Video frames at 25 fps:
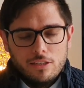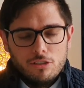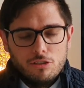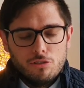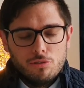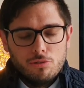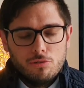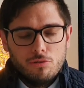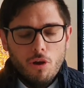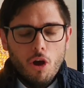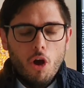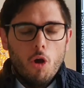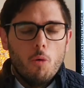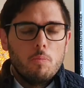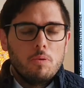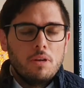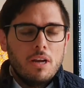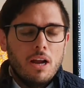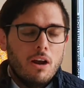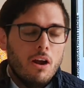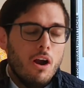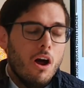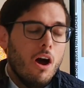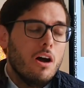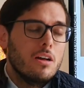to open
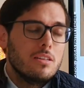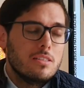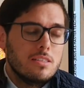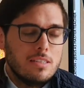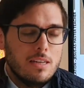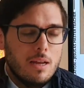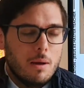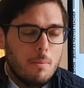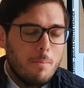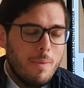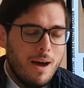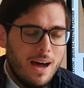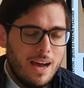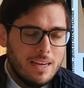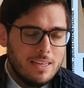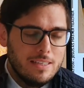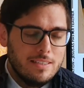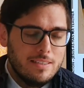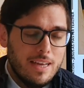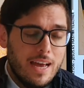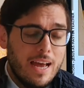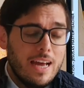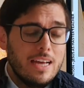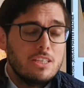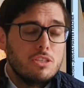our hearts and our
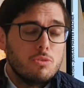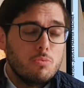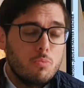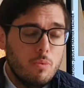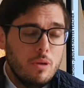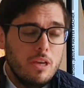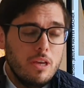minds as